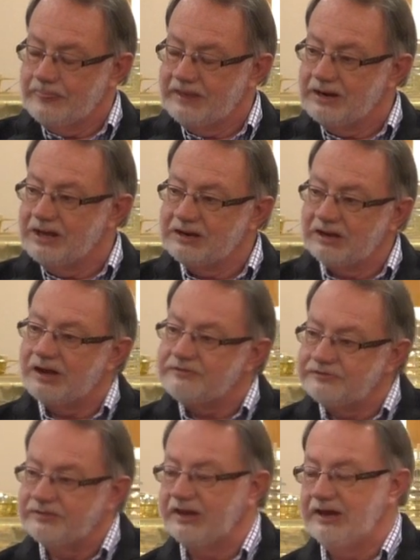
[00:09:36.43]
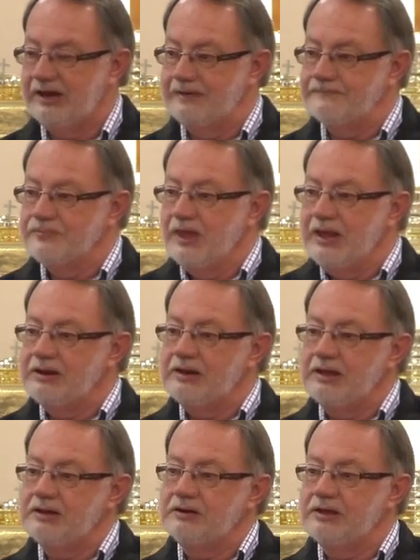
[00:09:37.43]
And I love that. And,
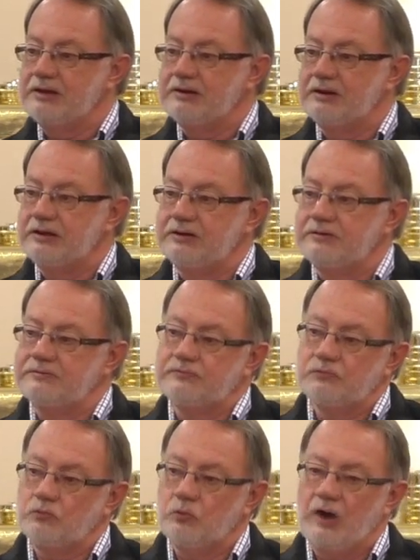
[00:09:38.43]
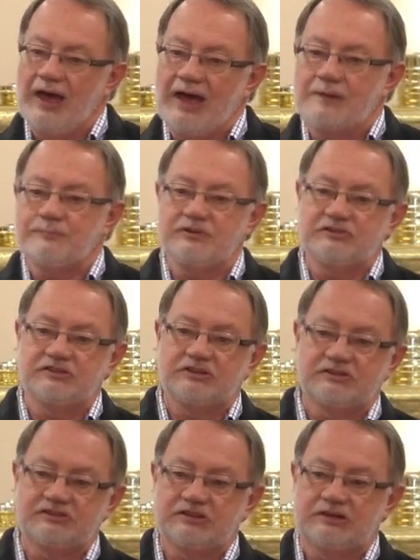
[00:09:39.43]
and, and, and what happens
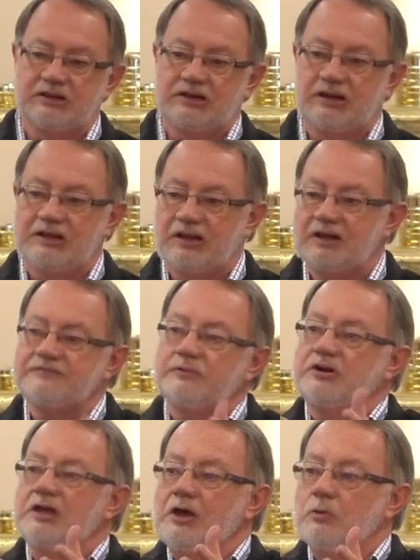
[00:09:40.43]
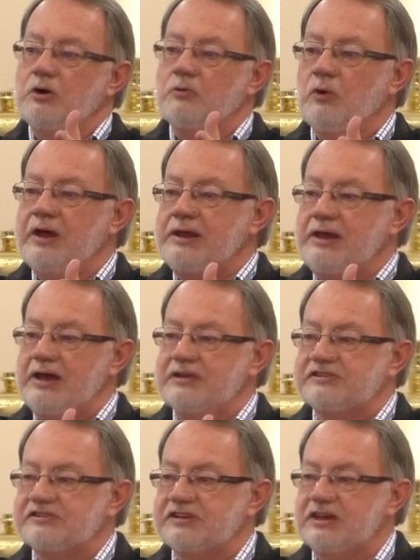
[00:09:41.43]
is, and, and I love what, what Wayne
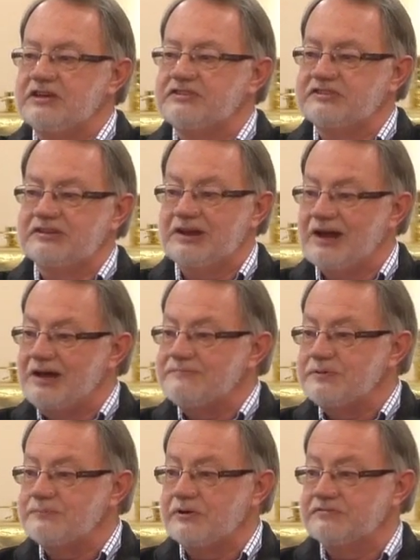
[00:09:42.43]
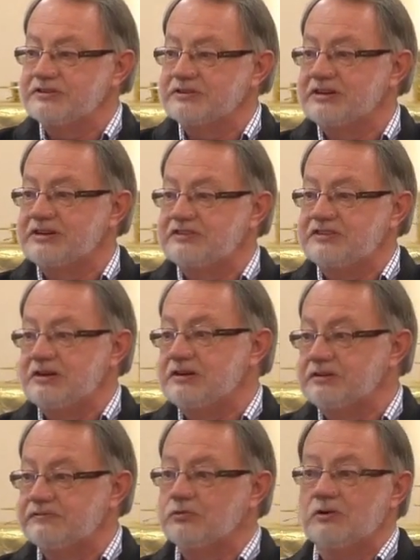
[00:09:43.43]
had to say, is that I'd be perfectly
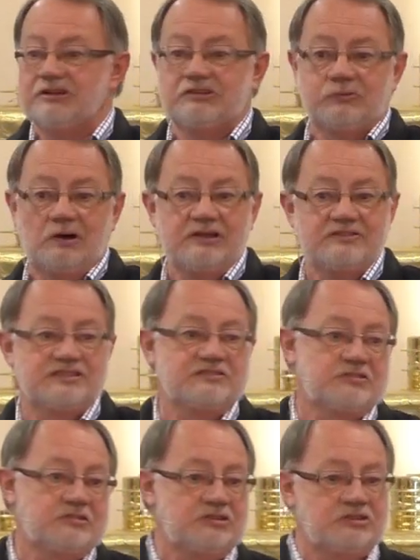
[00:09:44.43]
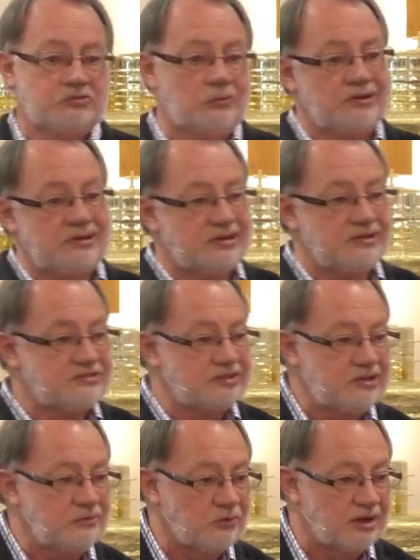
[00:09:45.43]
content if 2020 is as good as
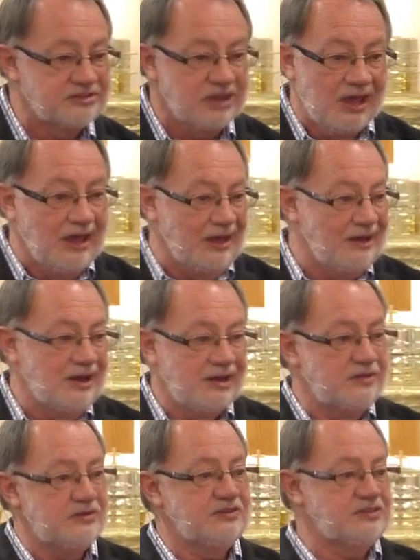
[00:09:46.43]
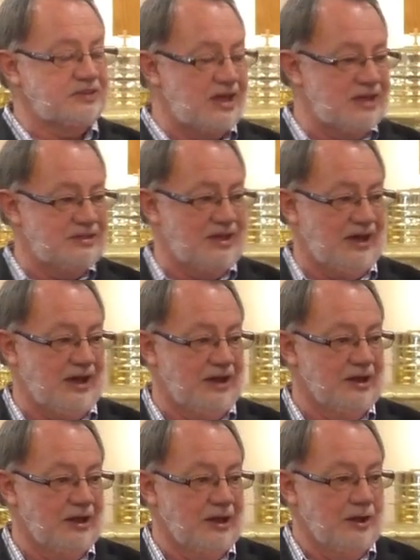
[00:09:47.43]
2019 was. And I understand that.